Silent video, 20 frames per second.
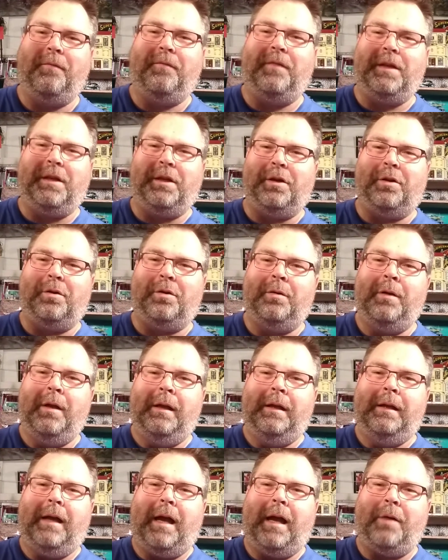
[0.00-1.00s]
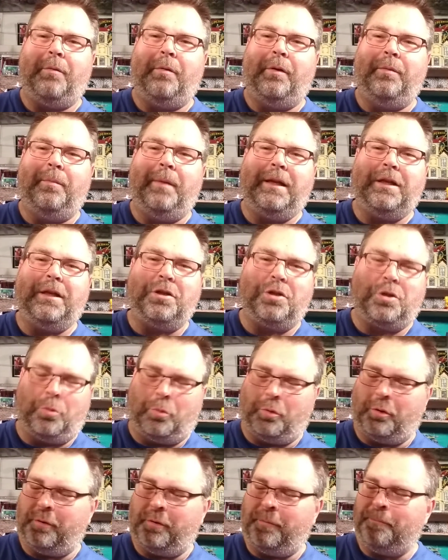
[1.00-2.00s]
video. I'd rather make it
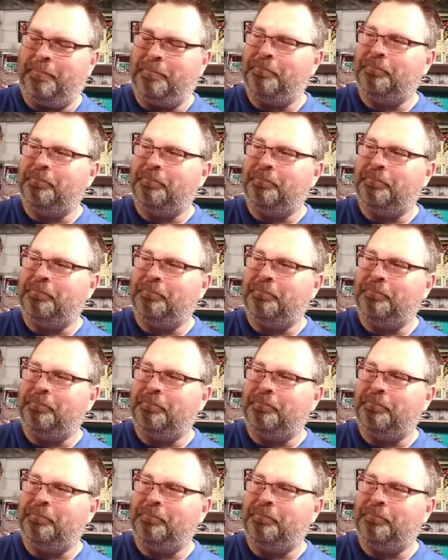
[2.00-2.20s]
shorter.